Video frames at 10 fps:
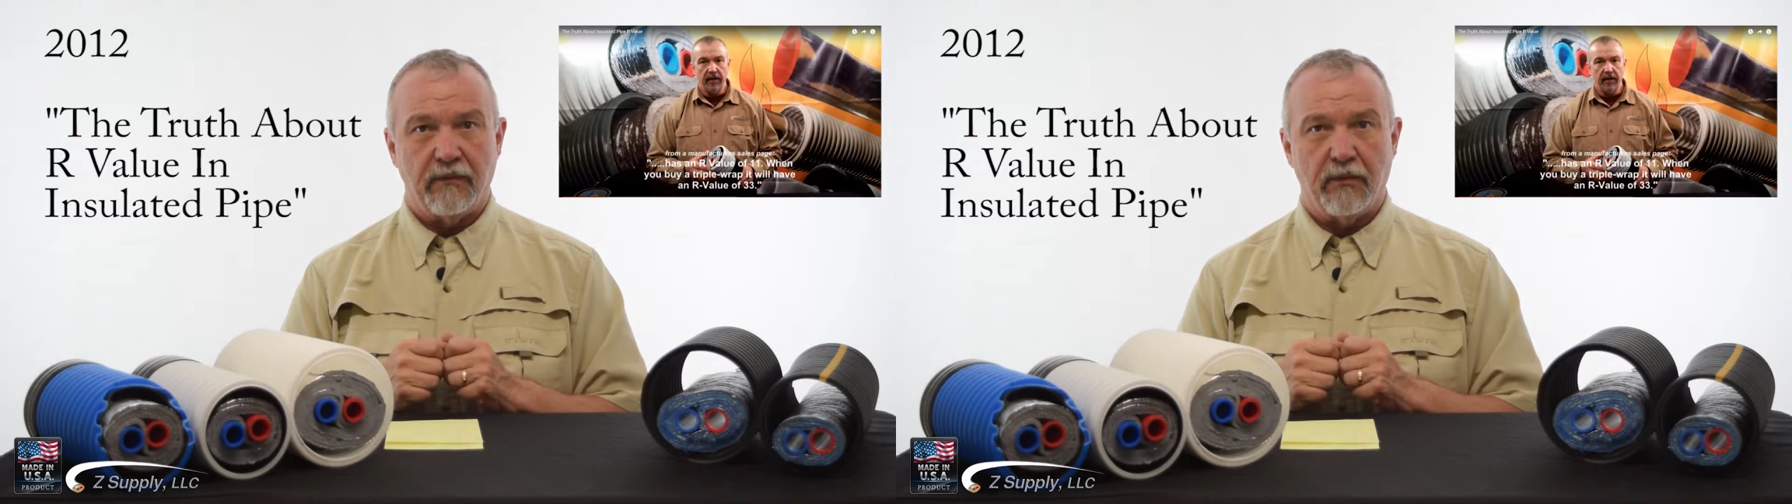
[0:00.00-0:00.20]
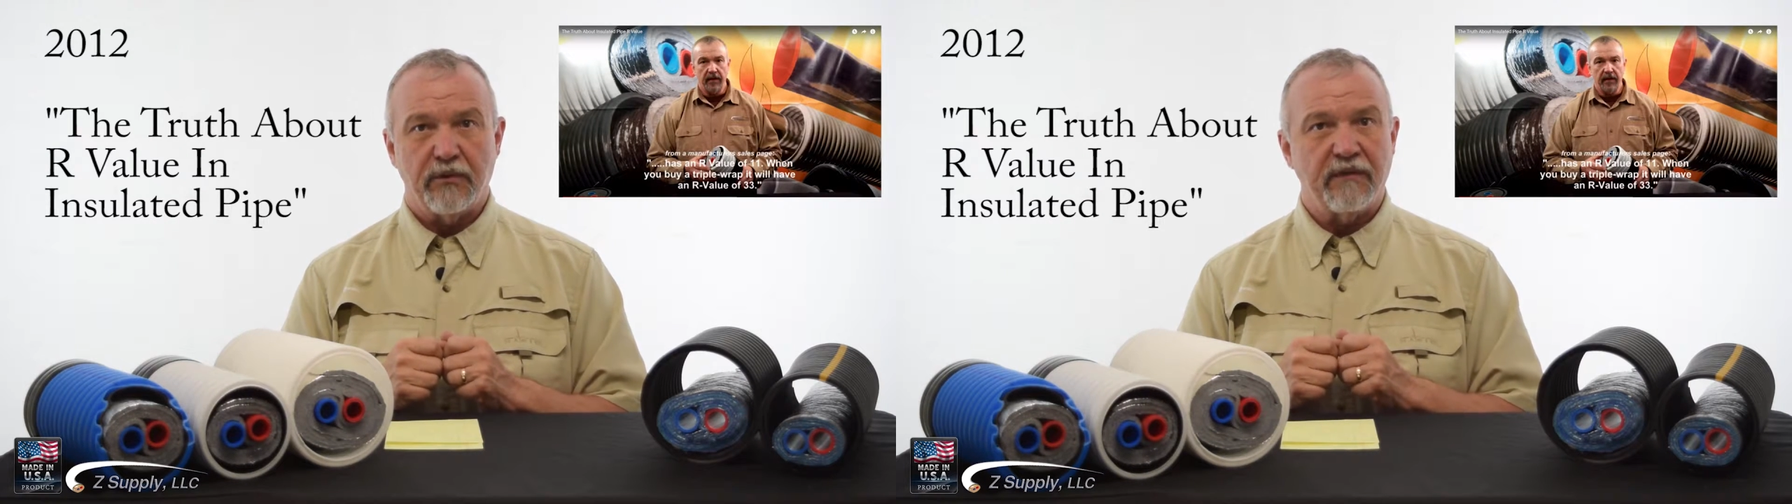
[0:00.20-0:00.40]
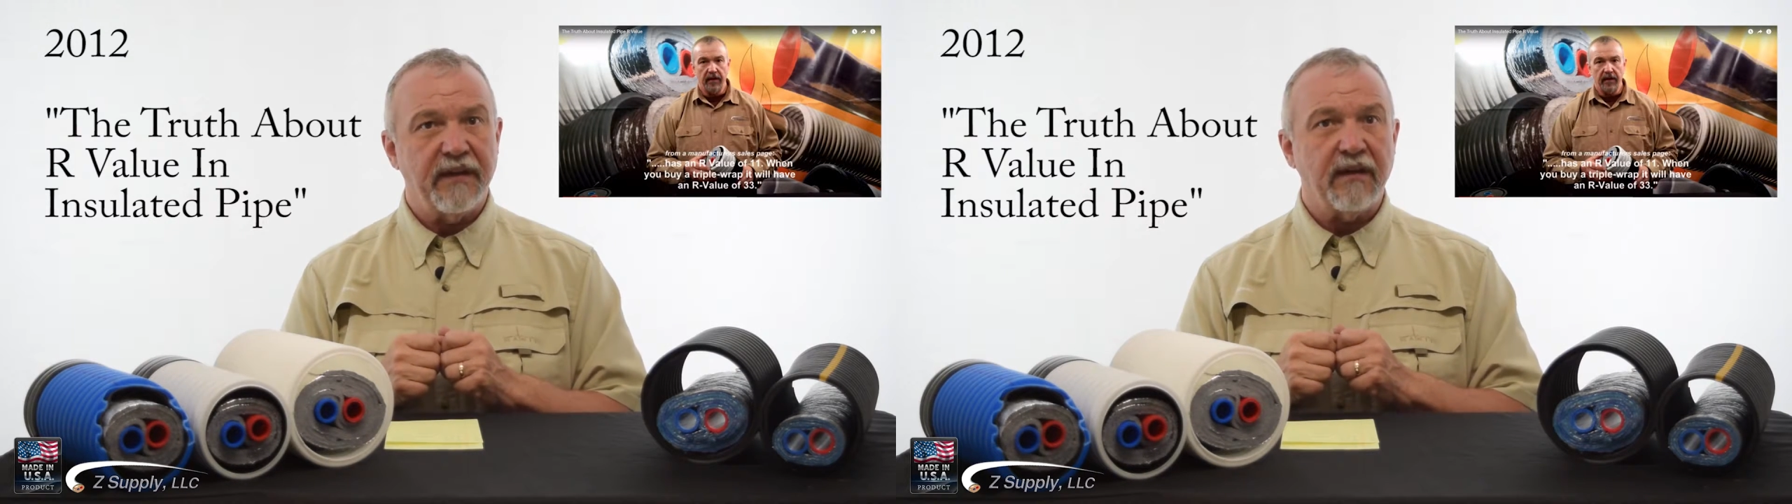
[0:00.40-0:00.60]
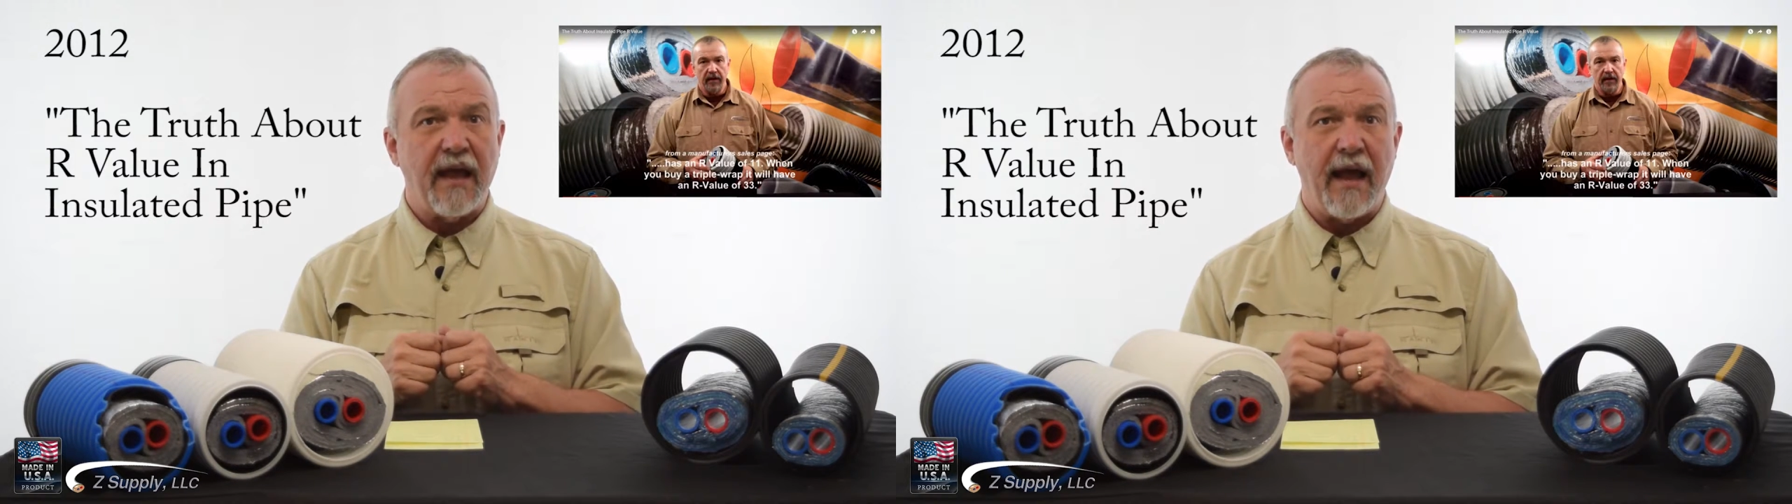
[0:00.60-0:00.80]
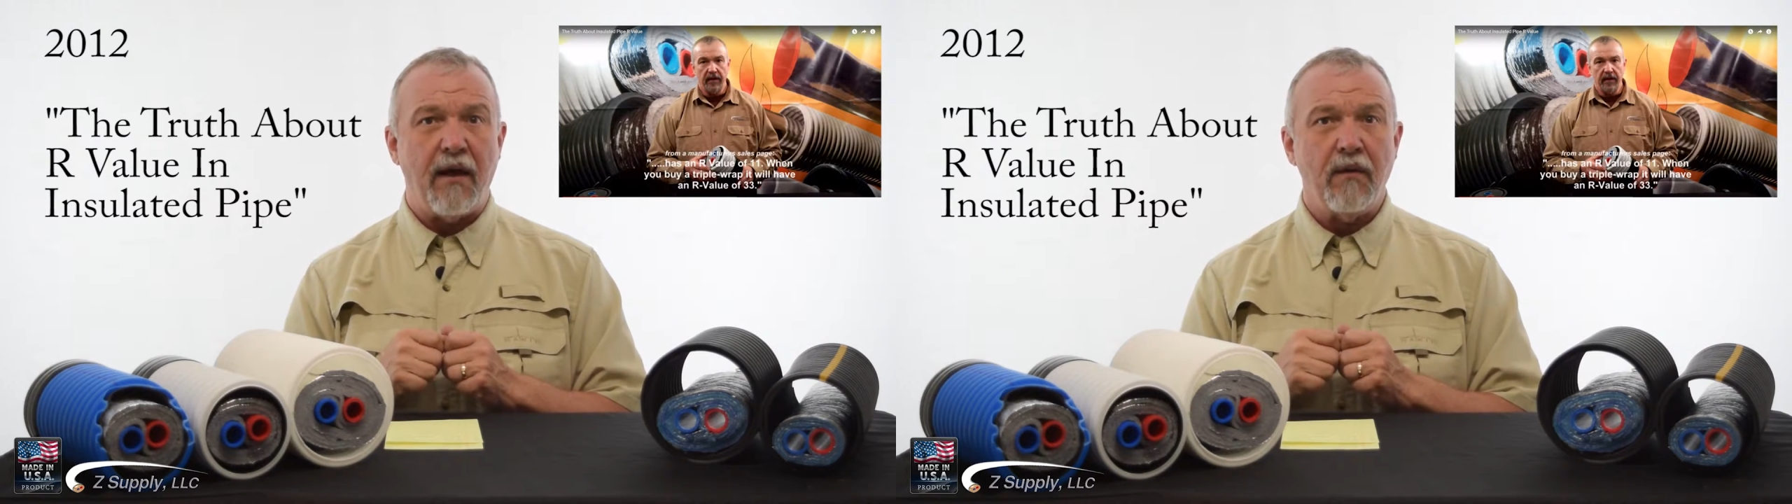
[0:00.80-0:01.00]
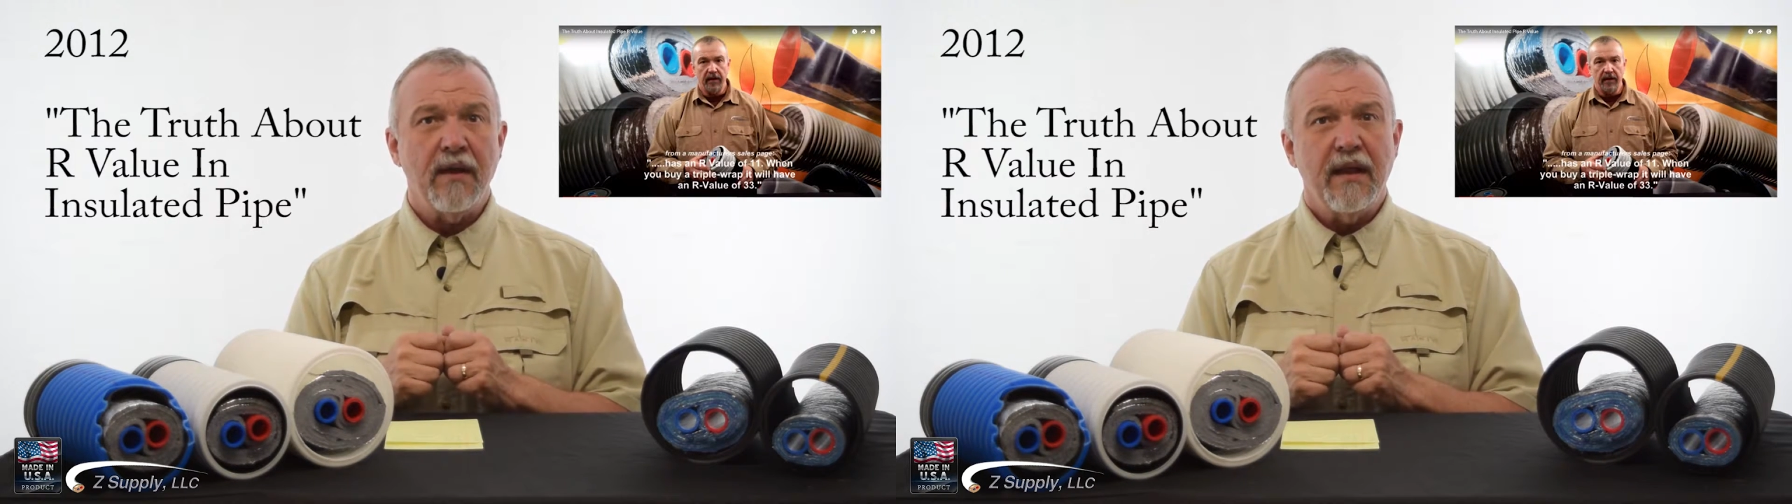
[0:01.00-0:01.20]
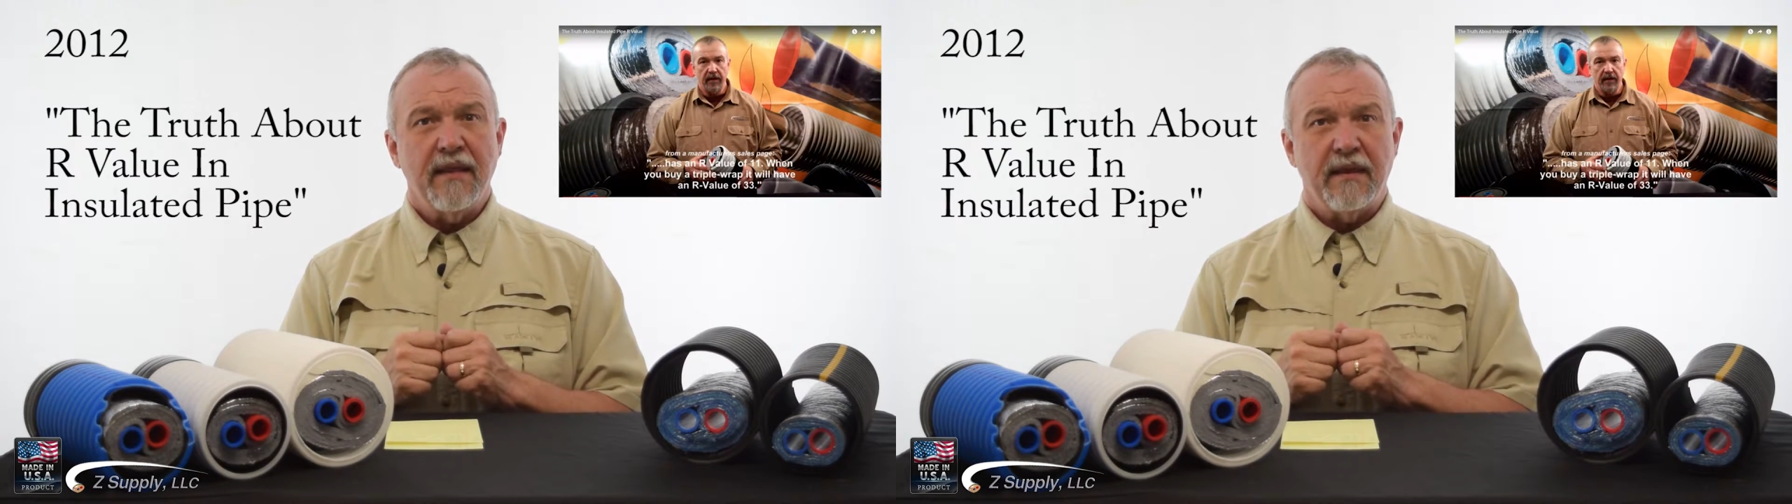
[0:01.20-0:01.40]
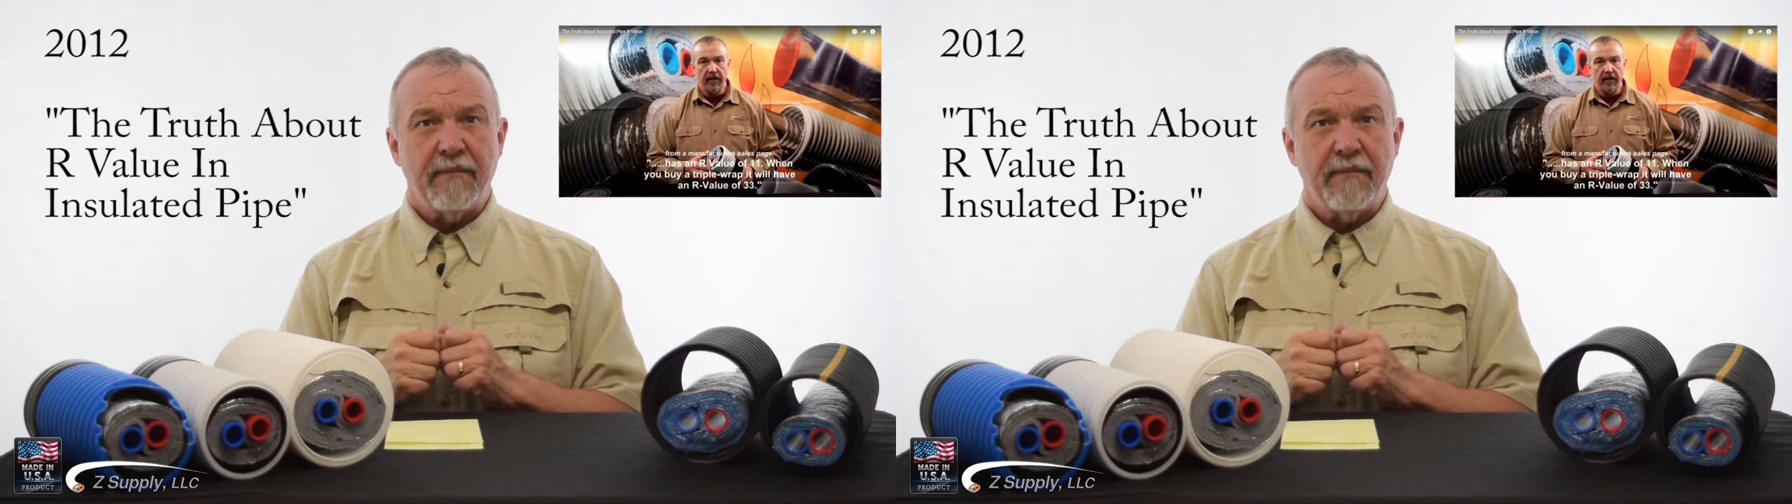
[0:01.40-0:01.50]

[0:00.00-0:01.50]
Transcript: which revealed how the